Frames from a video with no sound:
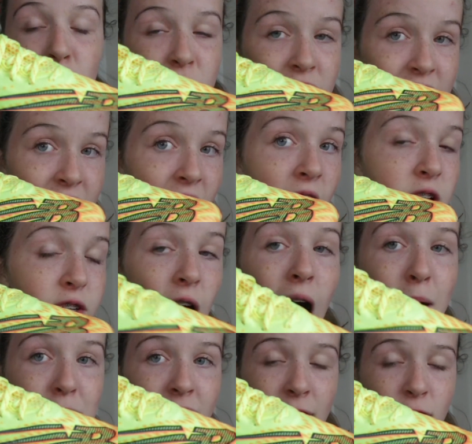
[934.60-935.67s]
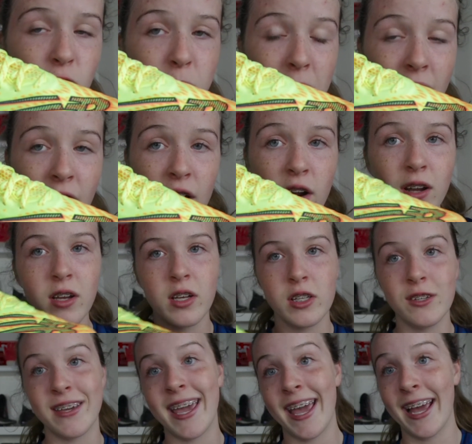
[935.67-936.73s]
the top level pair, you
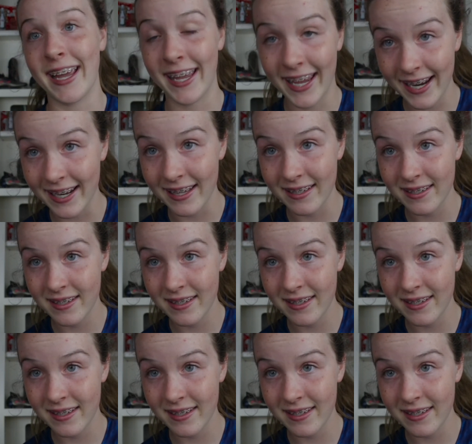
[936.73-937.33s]
can't get it.